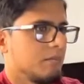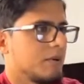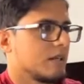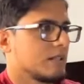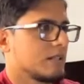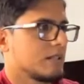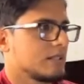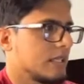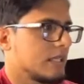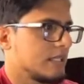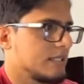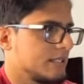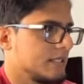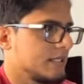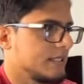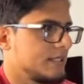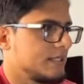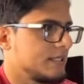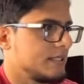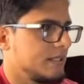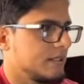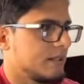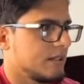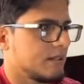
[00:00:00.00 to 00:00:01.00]
Because I
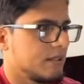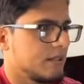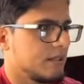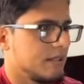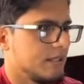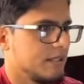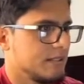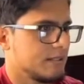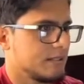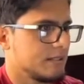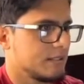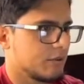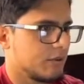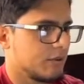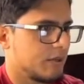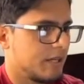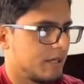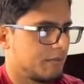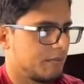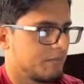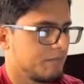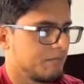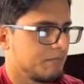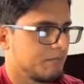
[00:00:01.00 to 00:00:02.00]
did see on
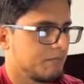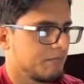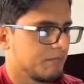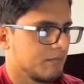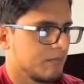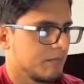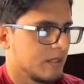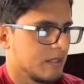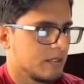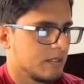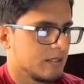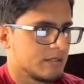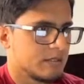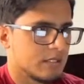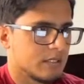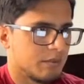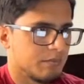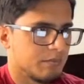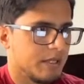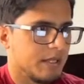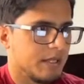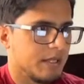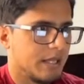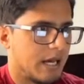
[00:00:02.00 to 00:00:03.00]
Instagram
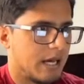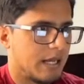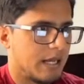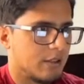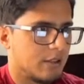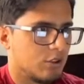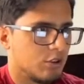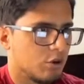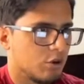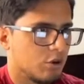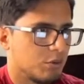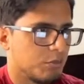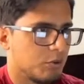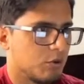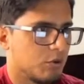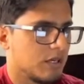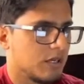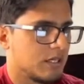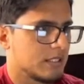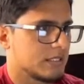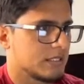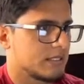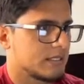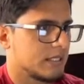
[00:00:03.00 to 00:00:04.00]
something that
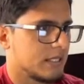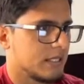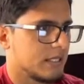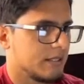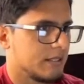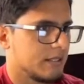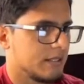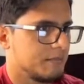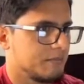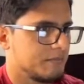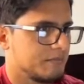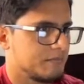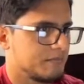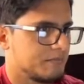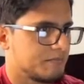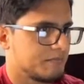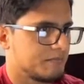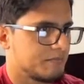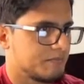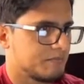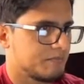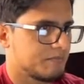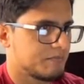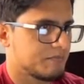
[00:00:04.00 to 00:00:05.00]
Noboa said,
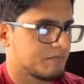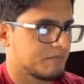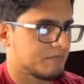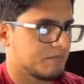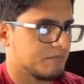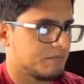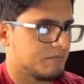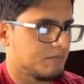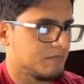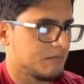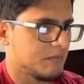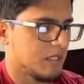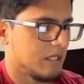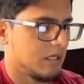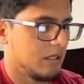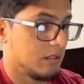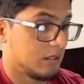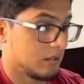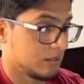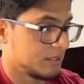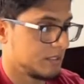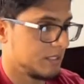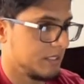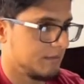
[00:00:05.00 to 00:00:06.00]

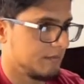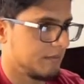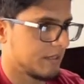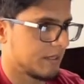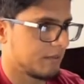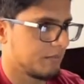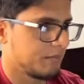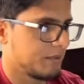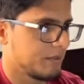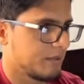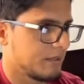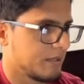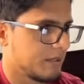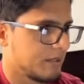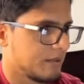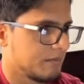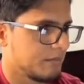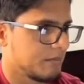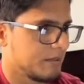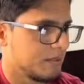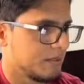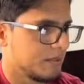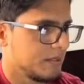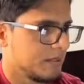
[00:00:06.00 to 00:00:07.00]
and I'll see if I can pull it
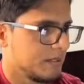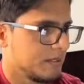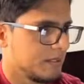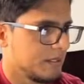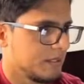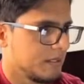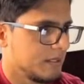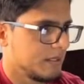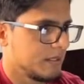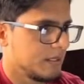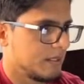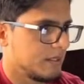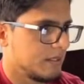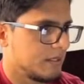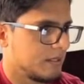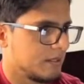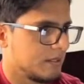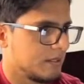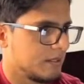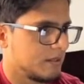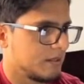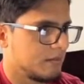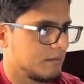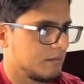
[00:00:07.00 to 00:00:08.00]
up.
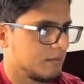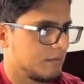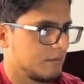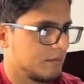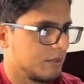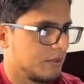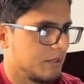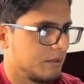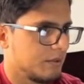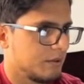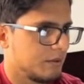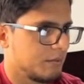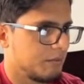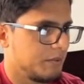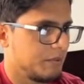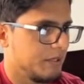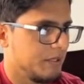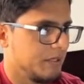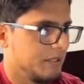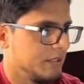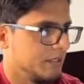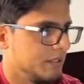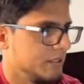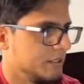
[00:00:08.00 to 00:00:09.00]
Reload
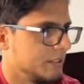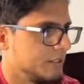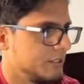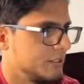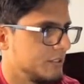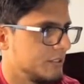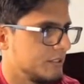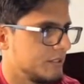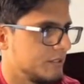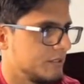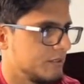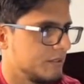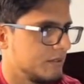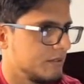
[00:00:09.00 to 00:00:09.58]
page.